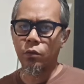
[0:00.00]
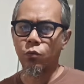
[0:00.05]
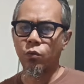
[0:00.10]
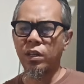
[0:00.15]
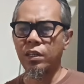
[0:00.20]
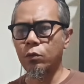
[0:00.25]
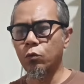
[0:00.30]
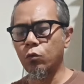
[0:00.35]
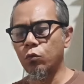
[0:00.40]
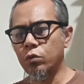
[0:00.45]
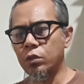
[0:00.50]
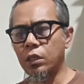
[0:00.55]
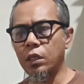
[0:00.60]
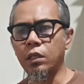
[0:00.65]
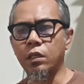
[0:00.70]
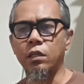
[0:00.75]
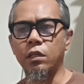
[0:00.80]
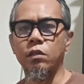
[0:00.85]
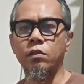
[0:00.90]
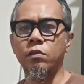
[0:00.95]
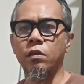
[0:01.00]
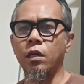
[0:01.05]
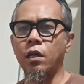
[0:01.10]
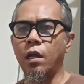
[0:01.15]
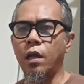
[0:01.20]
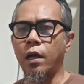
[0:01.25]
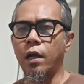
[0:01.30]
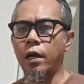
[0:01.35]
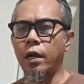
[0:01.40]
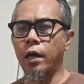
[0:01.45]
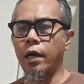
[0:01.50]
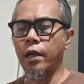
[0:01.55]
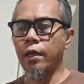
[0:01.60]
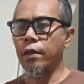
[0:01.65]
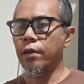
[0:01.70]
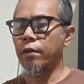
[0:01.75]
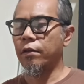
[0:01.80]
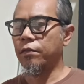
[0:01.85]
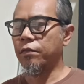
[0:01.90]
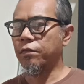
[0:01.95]
One good thing is I
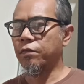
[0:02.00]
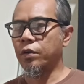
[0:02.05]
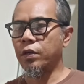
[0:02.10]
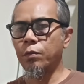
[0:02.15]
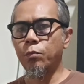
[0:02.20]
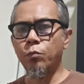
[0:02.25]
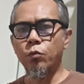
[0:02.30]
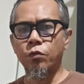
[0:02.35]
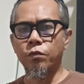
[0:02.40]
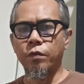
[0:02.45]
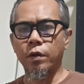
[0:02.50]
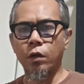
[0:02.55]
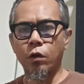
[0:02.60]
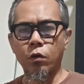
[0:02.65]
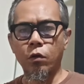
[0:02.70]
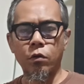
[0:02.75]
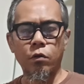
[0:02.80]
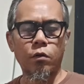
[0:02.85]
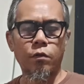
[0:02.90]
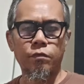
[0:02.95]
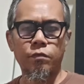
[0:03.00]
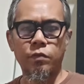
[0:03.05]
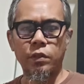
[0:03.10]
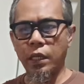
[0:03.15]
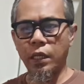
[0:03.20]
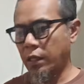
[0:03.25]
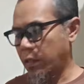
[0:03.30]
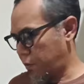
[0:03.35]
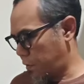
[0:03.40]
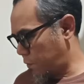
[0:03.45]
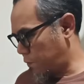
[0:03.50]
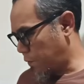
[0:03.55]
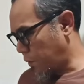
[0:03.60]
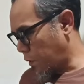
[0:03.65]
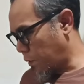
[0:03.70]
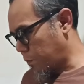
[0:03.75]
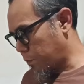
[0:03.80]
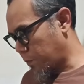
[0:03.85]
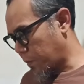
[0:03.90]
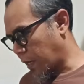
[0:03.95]
have removed a lot of things
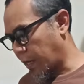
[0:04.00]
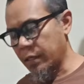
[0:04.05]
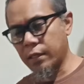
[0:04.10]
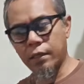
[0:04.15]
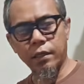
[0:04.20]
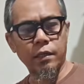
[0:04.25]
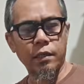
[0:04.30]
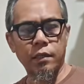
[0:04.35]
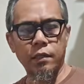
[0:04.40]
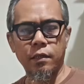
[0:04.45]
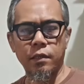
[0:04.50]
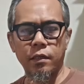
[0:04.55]
from under